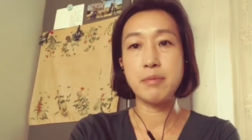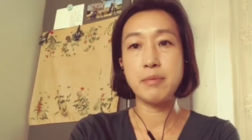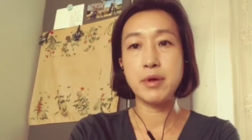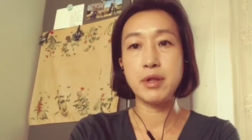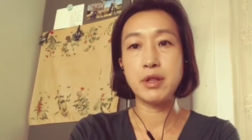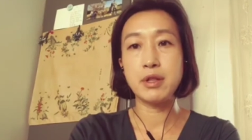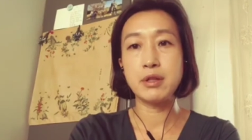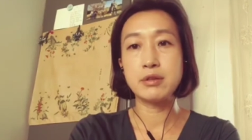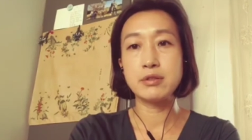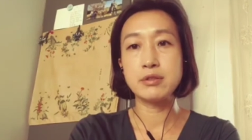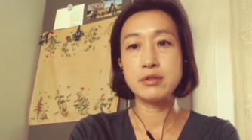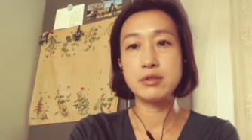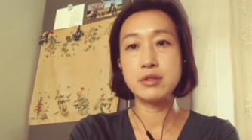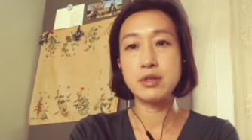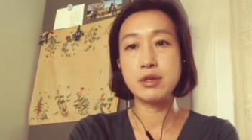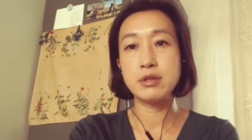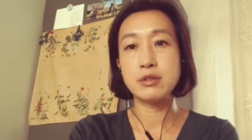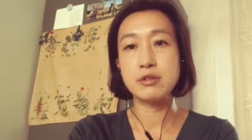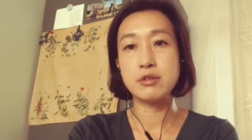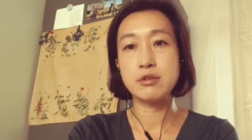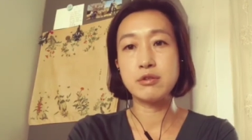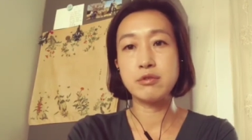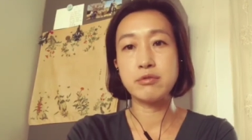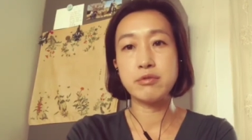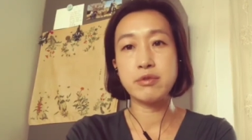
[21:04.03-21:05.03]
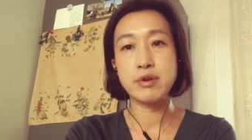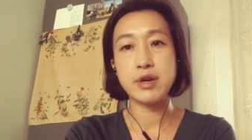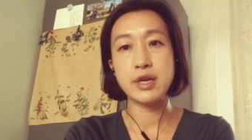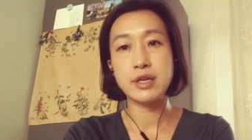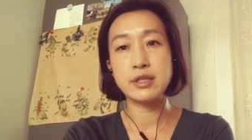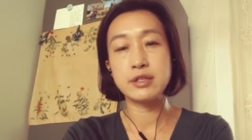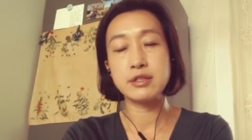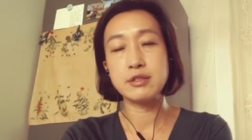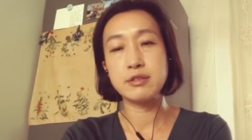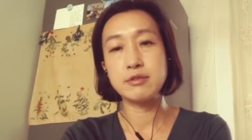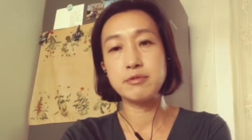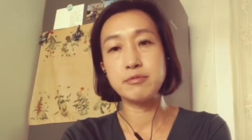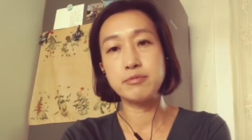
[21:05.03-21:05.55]
along so
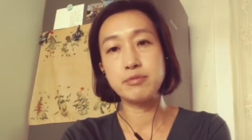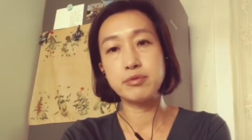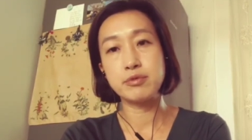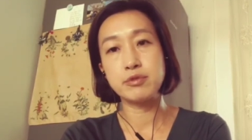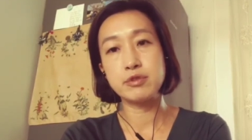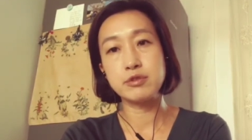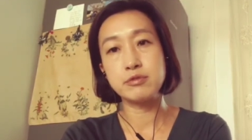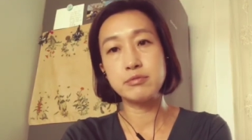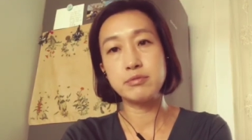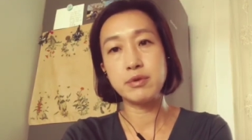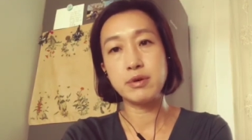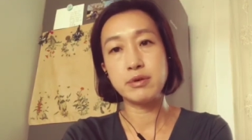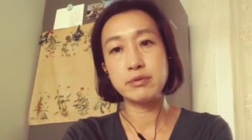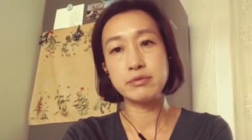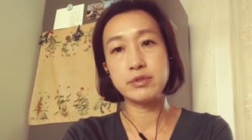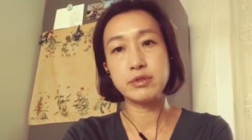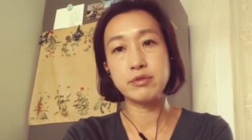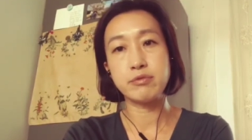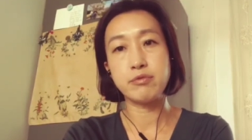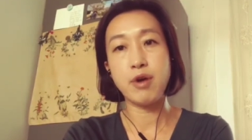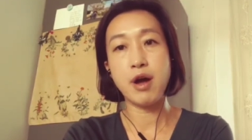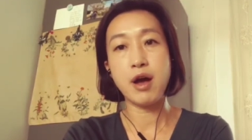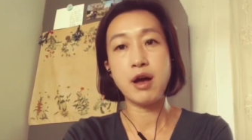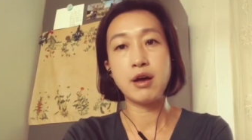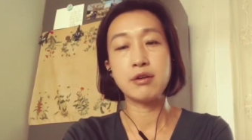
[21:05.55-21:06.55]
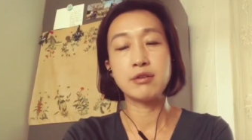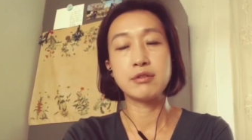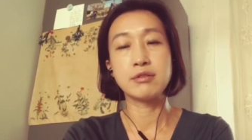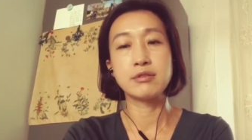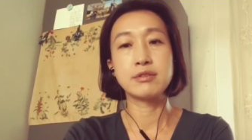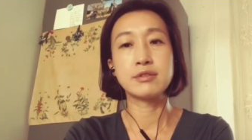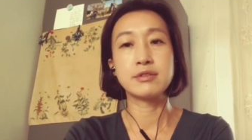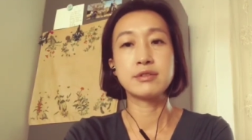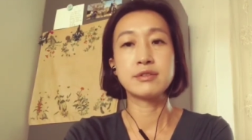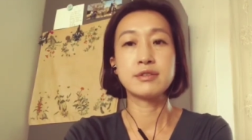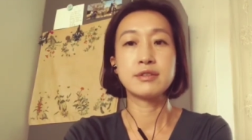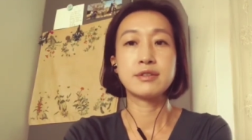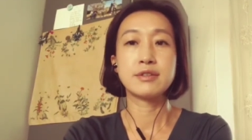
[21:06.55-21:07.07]
great prove us wrong.
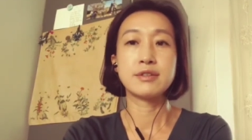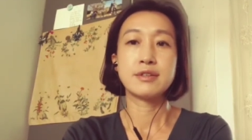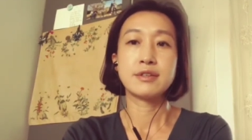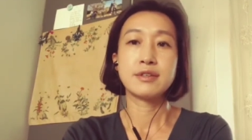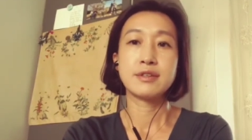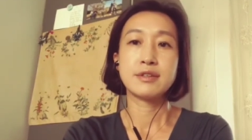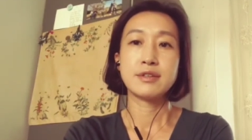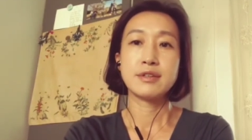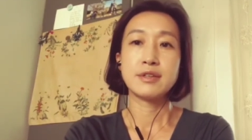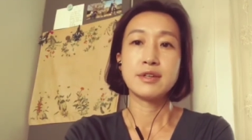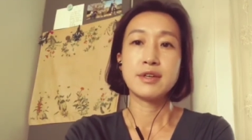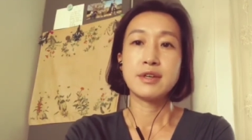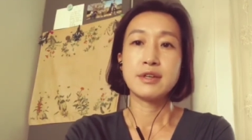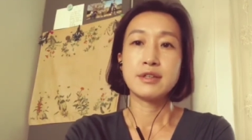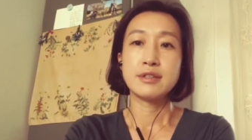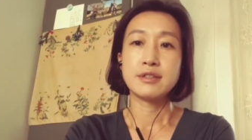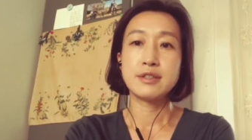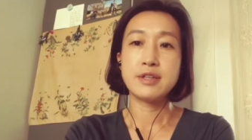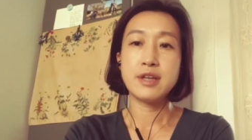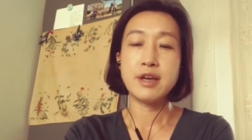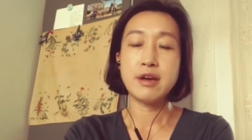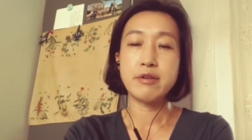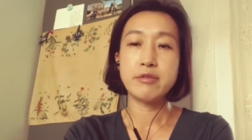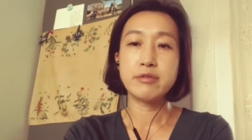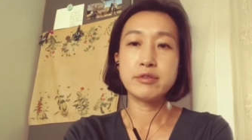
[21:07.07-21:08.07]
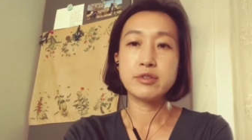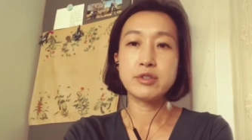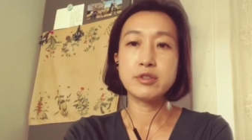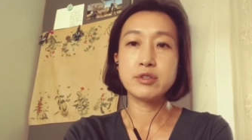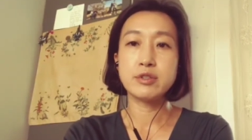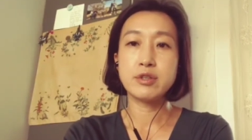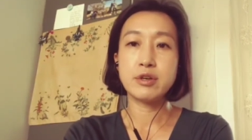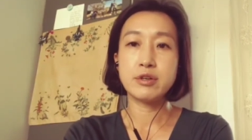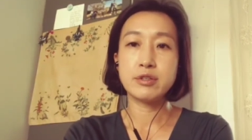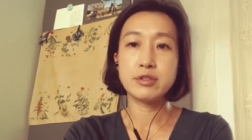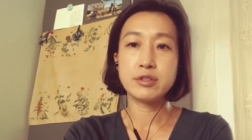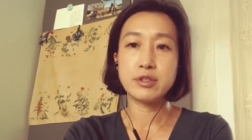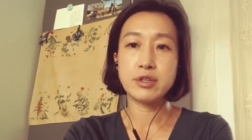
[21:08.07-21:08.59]
There was
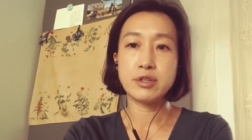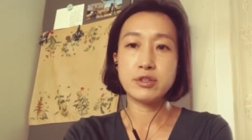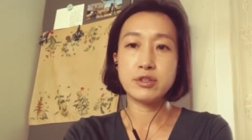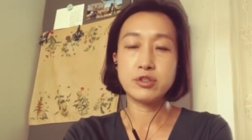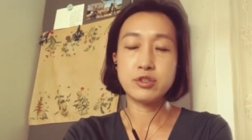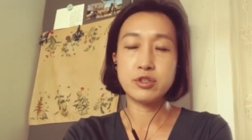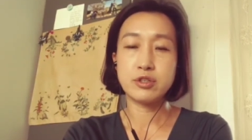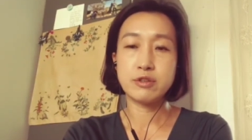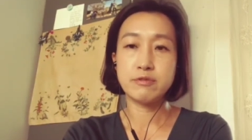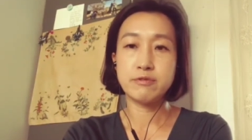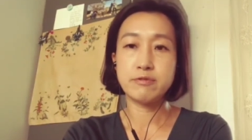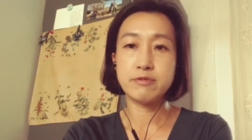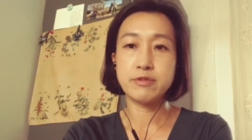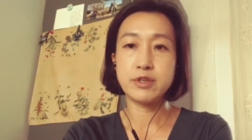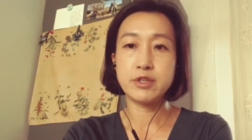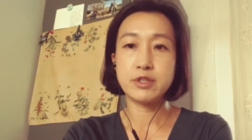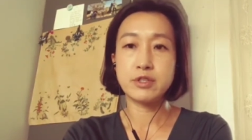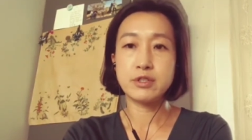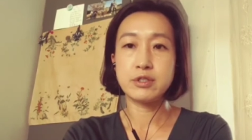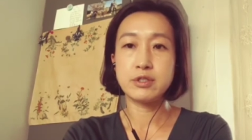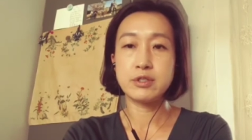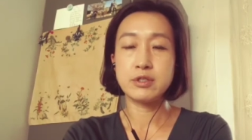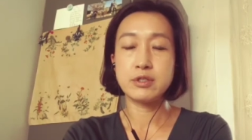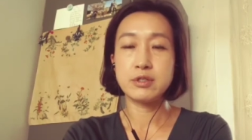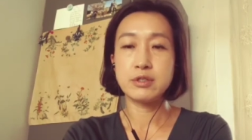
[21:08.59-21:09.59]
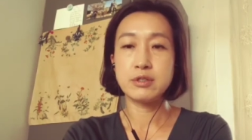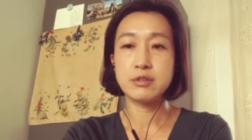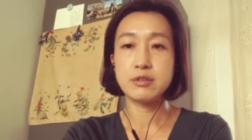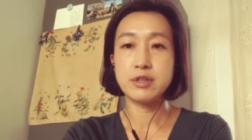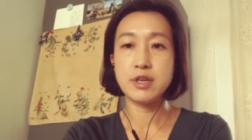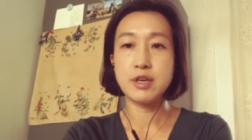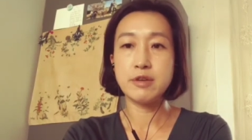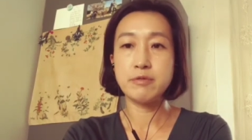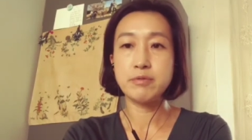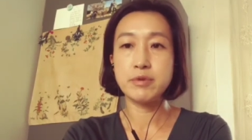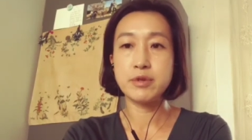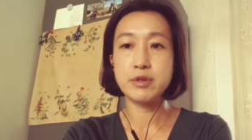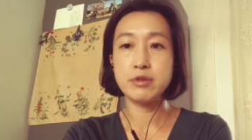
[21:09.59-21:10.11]
no such a fish.
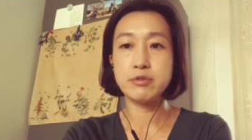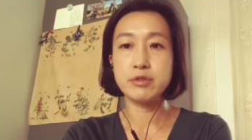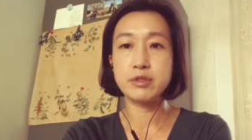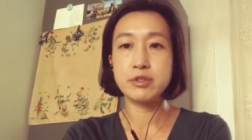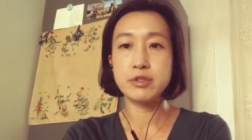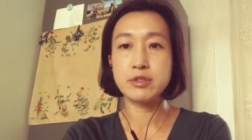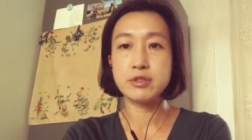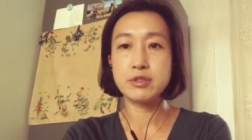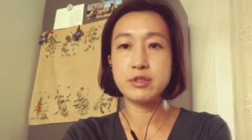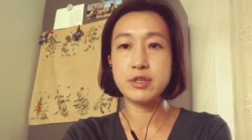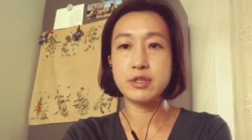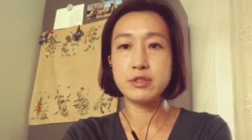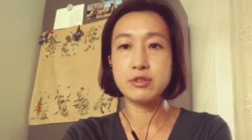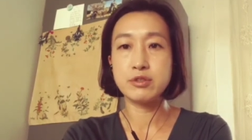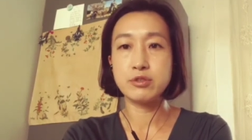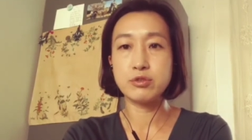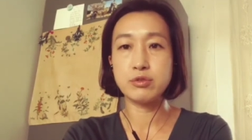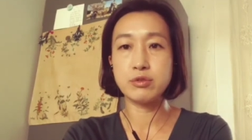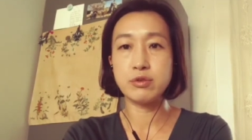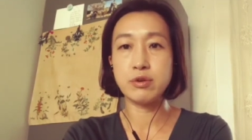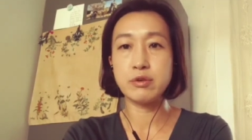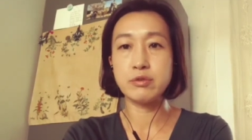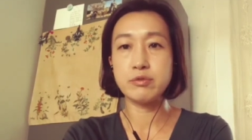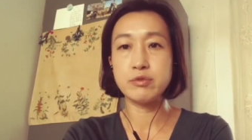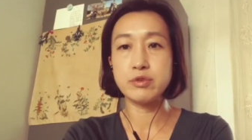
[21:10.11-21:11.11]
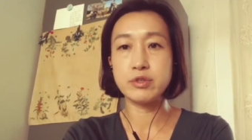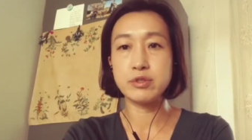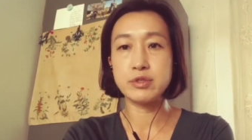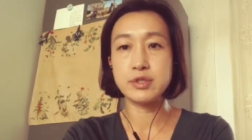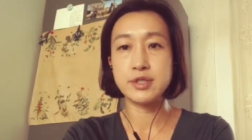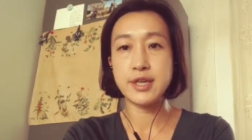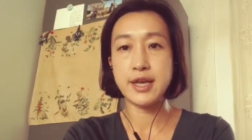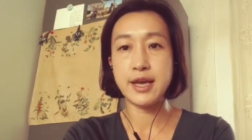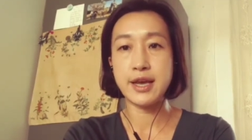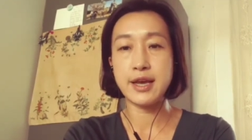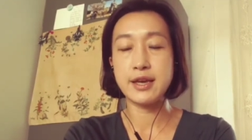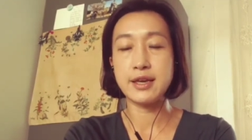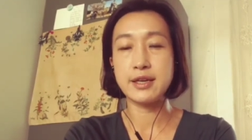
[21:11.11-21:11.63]
If you are still strong, you
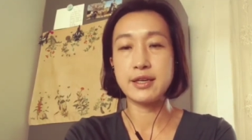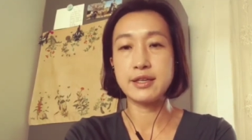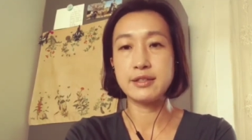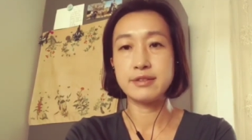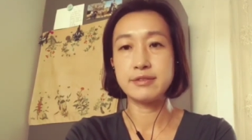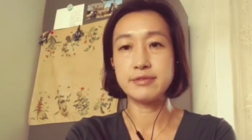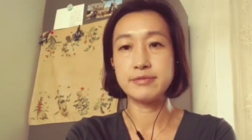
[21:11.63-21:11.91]
say.